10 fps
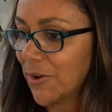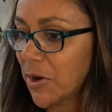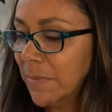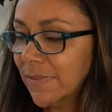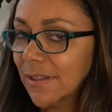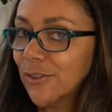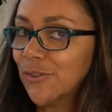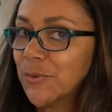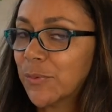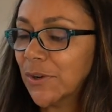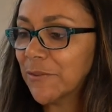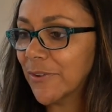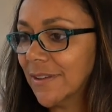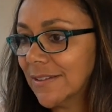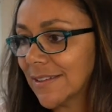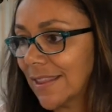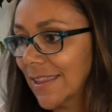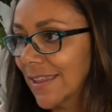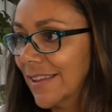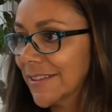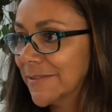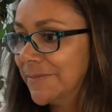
Carmen's a little too pretty for this, I think.